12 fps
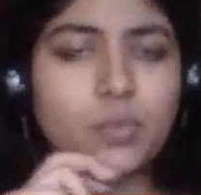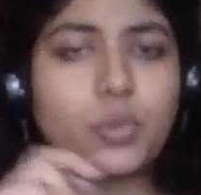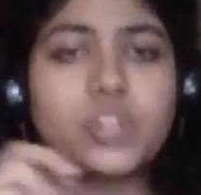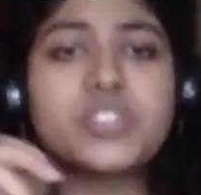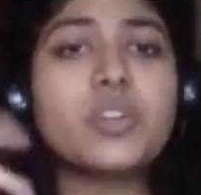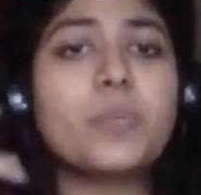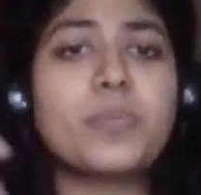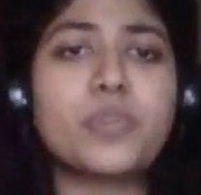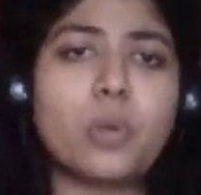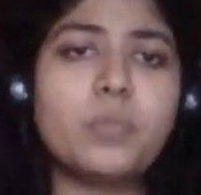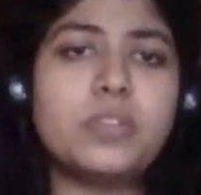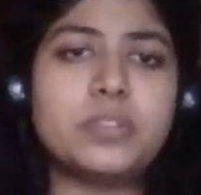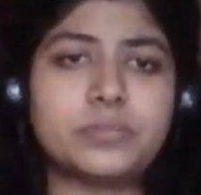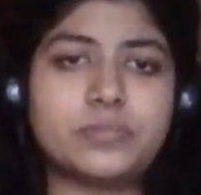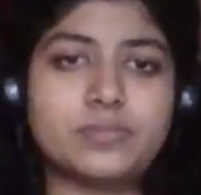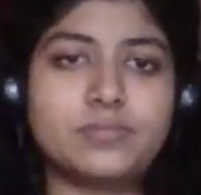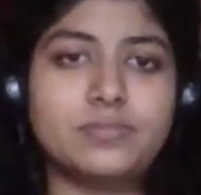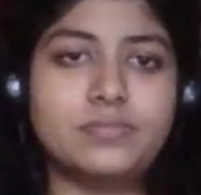What's your
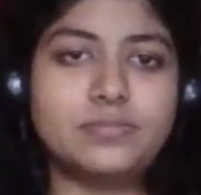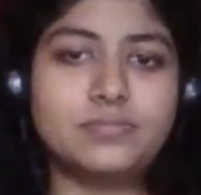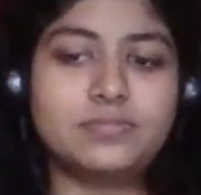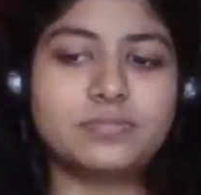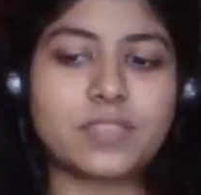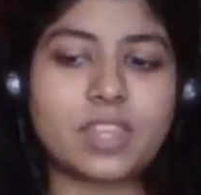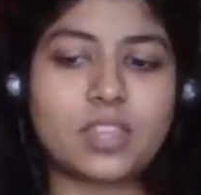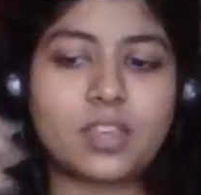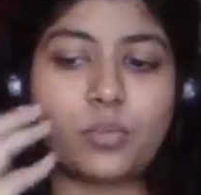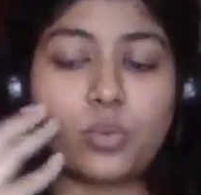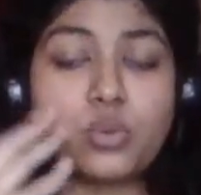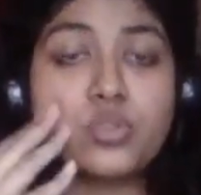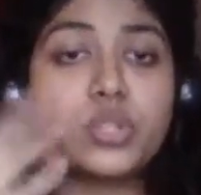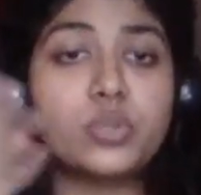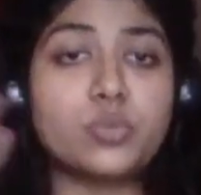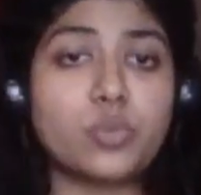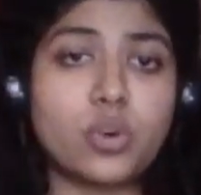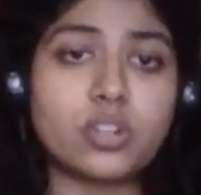problem? What do
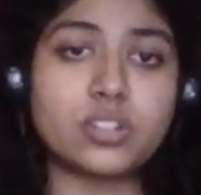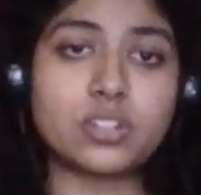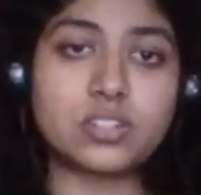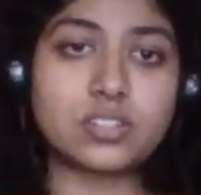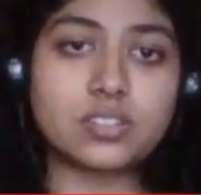you want?